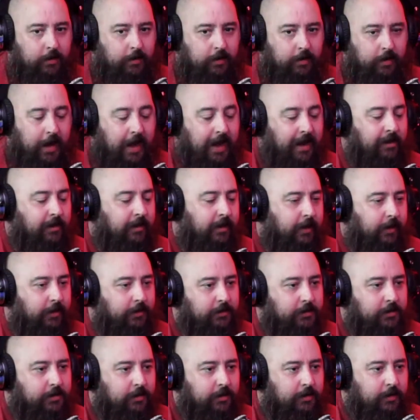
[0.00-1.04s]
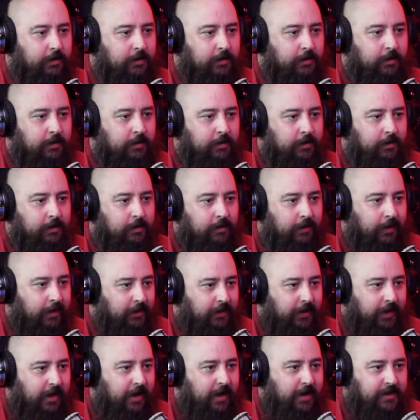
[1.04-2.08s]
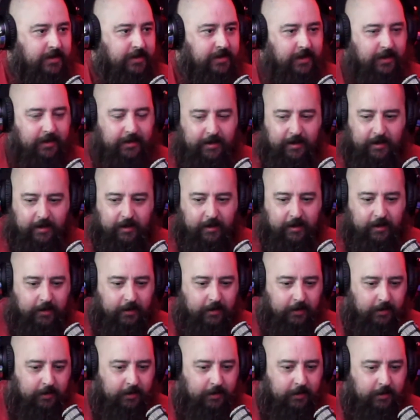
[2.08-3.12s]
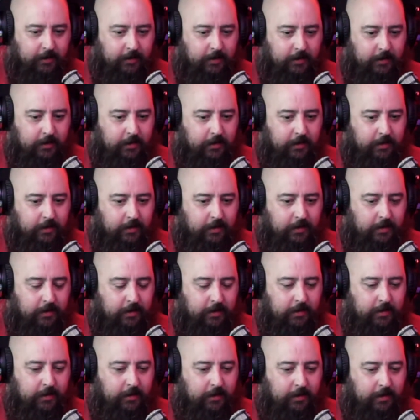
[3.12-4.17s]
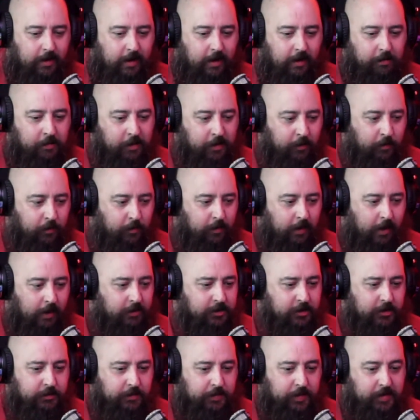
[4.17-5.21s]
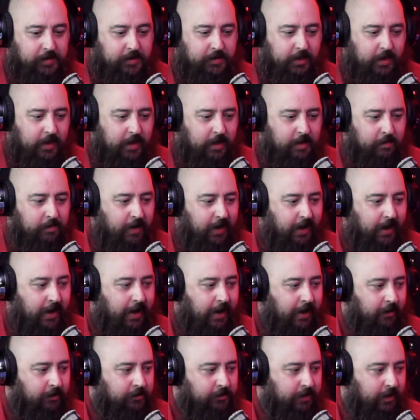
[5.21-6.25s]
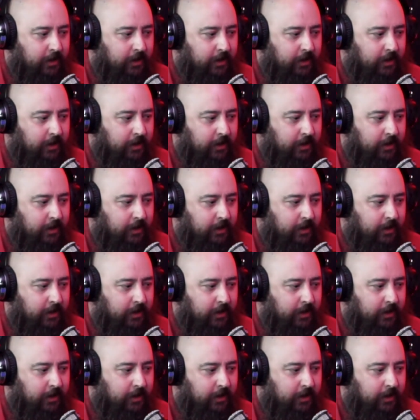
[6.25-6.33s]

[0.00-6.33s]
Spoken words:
aliens. Like the idea that like I'll just be sitting in my house at